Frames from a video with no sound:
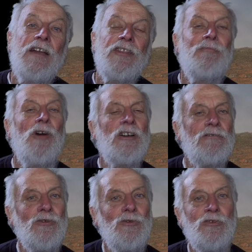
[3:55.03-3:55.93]
the
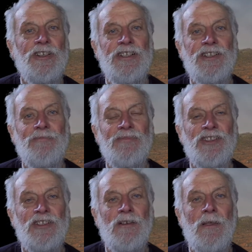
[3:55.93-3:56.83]

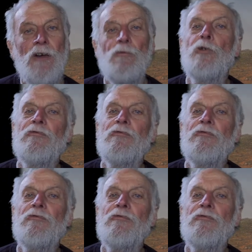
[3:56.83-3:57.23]
microorganisms will